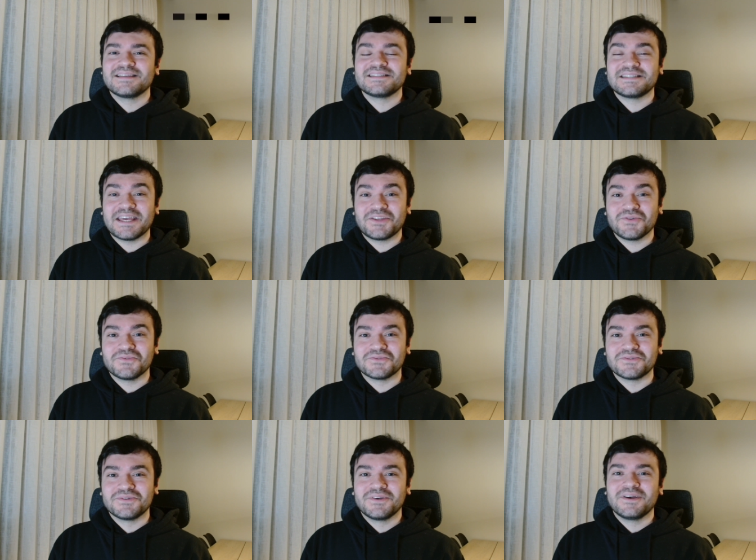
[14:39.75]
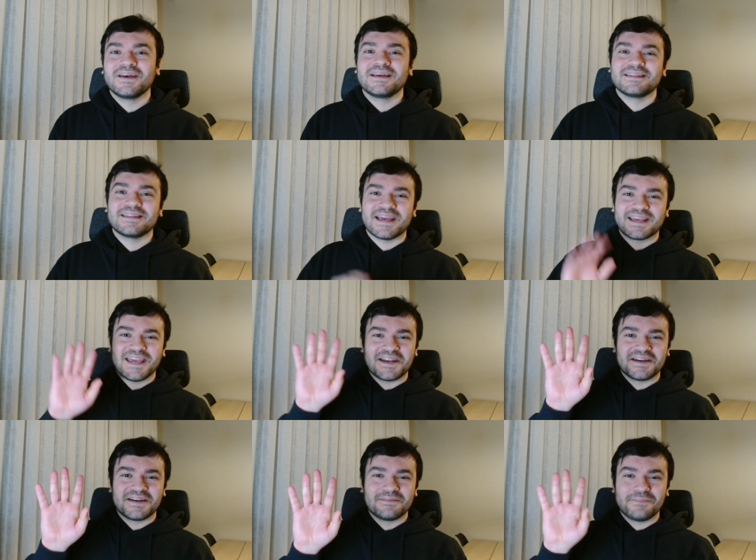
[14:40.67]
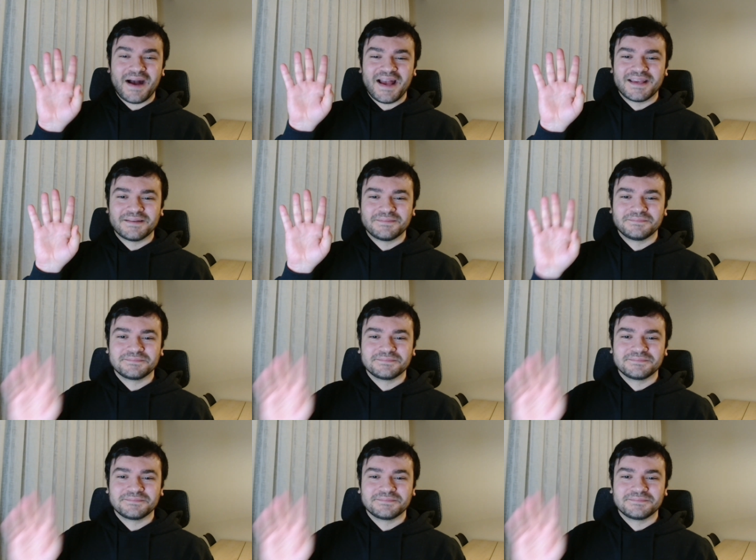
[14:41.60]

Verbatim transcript: Stay tuned. Take care. Bye.